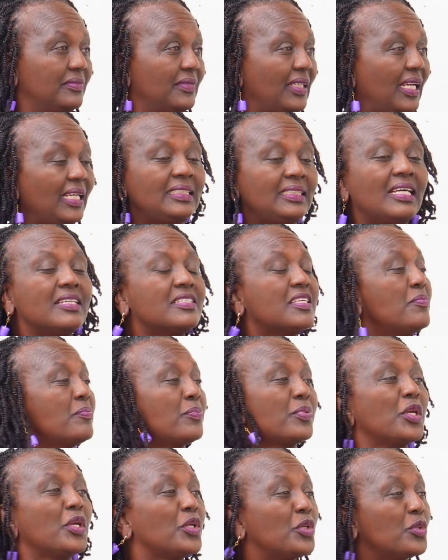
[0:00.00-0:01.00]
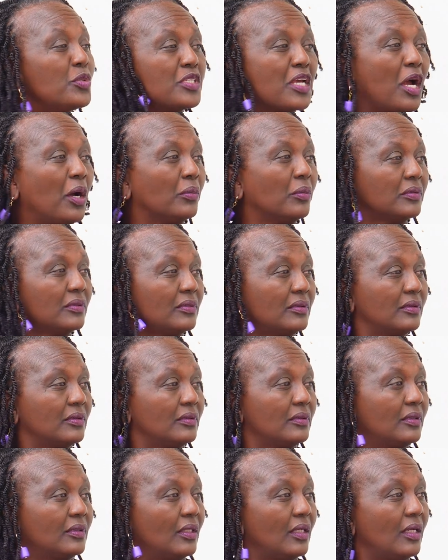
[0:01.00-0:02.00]
It doesn't bring you down.
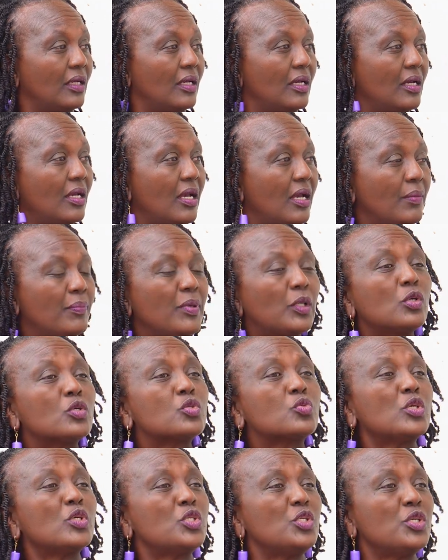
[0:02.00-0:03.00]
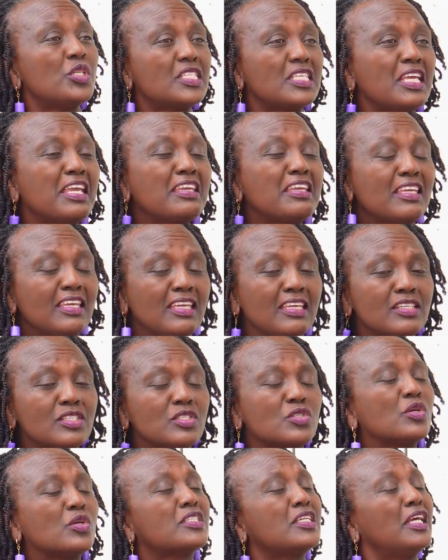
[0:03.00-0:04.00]
Because what you're saying
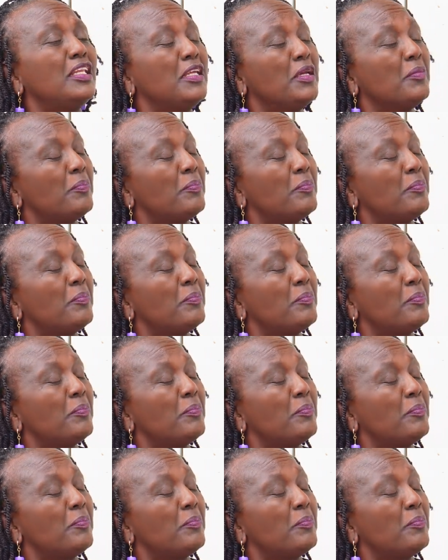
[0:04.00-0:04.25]
is you're telling